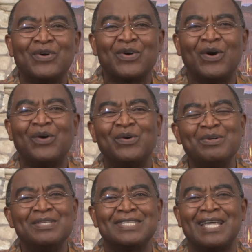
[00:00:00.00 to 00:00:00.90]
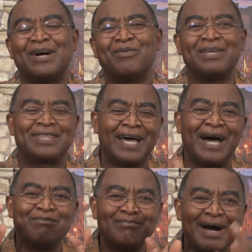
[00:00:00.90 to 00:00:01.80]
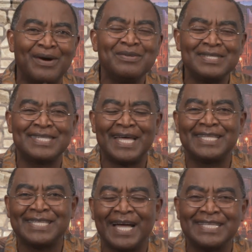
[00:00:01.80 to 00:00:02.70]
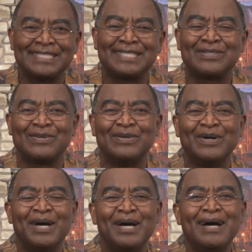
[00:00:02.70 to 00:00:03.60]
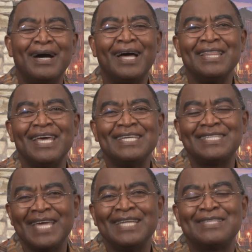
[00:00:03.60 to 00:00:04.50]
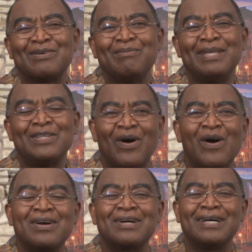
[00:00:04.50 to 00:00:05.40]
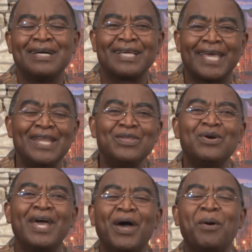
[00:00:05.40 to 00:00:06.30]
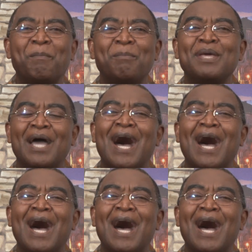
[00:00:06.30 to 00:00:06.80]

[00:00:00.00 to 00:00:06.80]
goals with amounts attached to, and they said to me, Doc, can you help me?